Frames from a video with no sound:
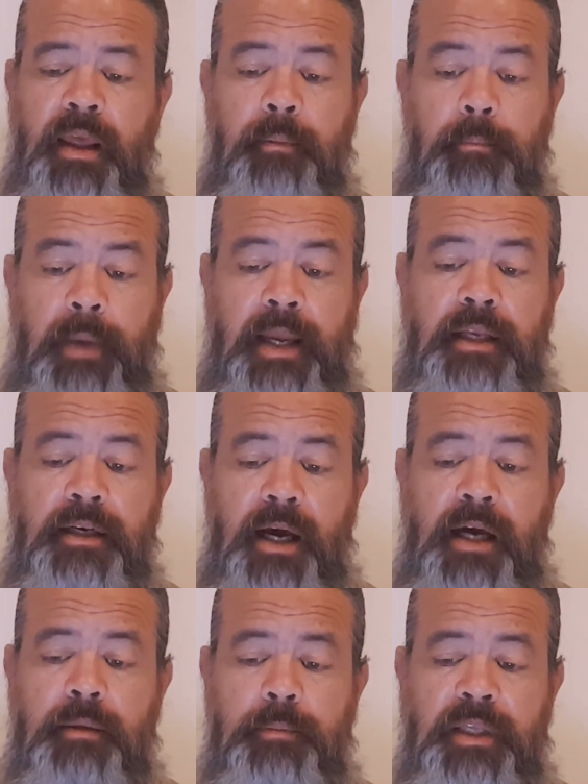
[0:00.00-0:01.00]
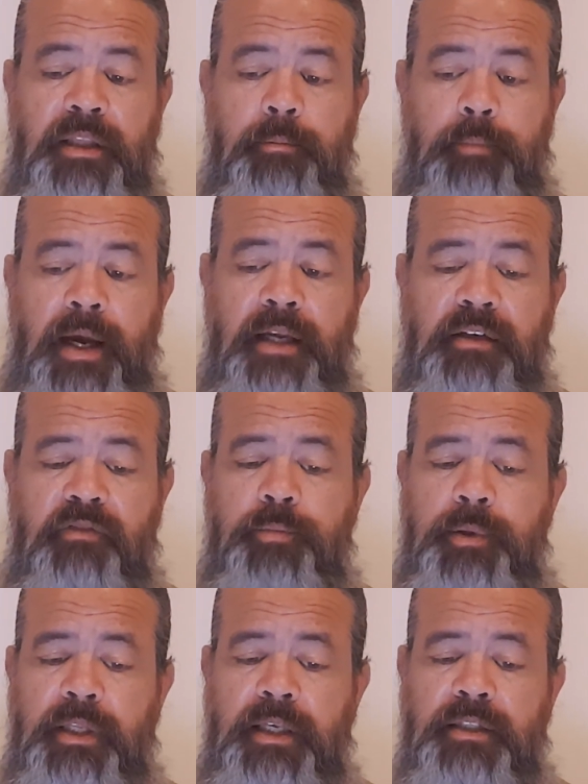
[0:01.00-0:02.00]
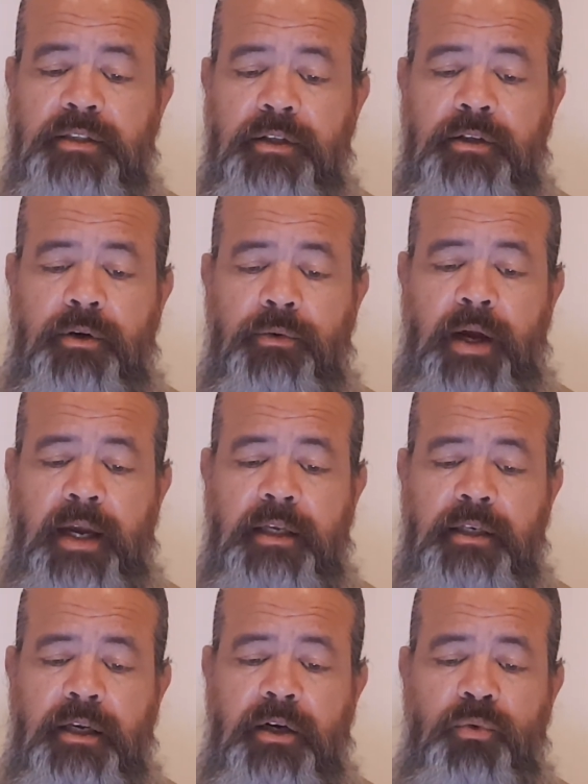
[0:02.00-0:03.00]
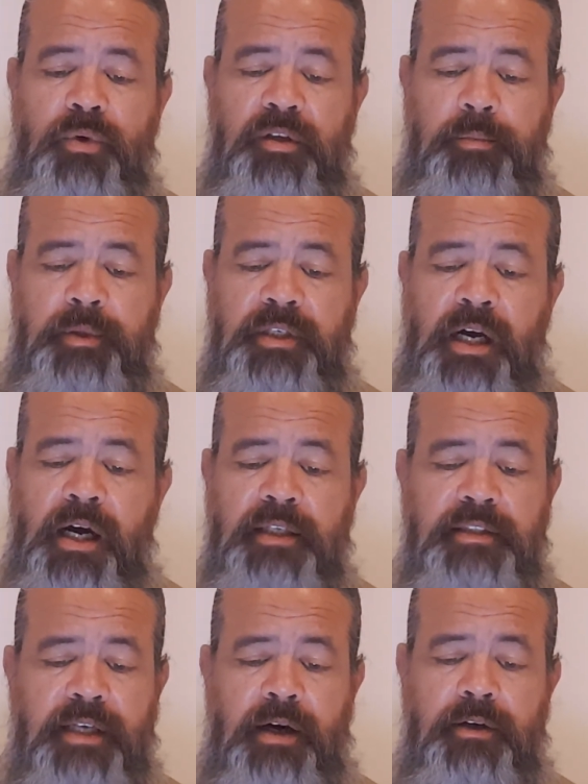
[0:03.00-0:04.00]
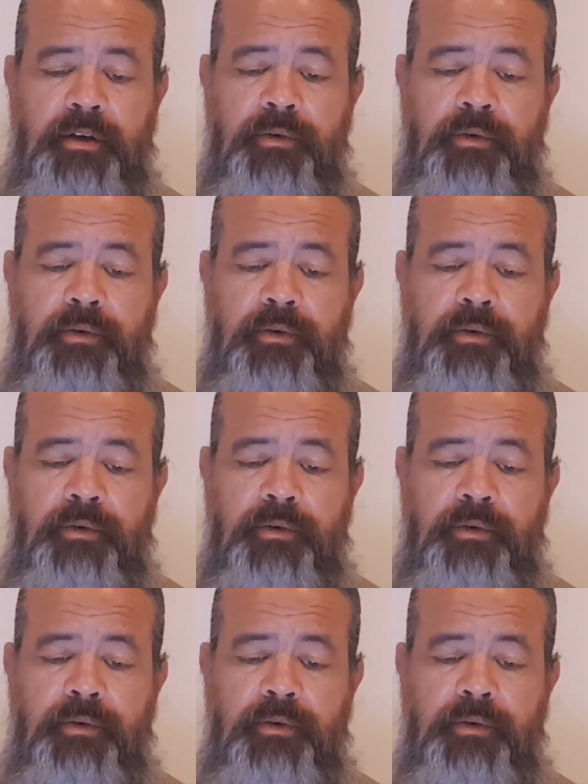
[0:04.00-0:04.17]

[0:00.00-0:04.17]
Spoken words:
may not be the band of police in their riot gear with the batons out and